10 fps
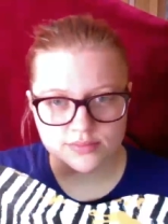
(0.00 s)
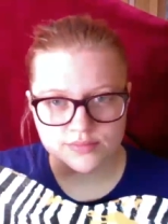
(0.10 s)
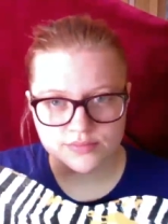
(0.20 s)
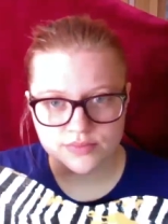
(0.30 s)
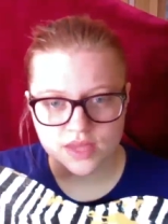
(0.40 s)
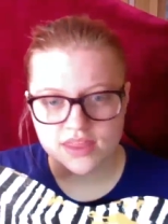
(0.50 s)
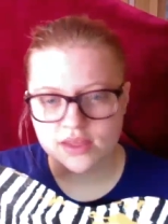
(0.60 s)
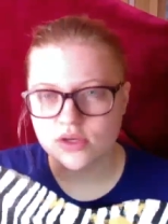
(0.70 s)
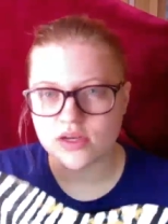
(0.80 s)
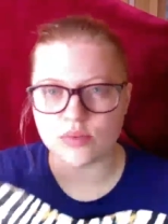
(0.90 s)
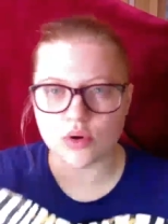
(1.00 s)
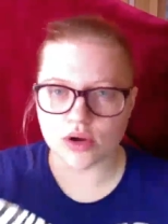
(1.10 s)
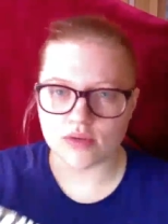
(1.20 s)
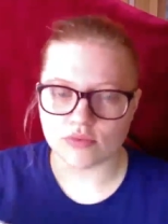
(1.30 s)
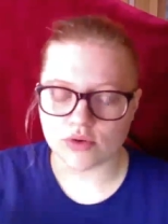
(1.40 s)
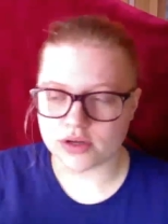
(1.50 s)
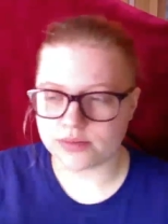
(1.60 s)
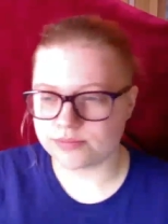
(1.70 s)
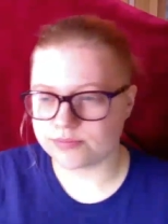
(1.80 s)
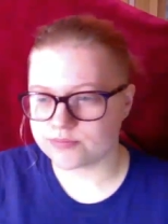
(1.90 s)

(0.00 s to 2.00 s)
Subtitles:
I think you need a program for it.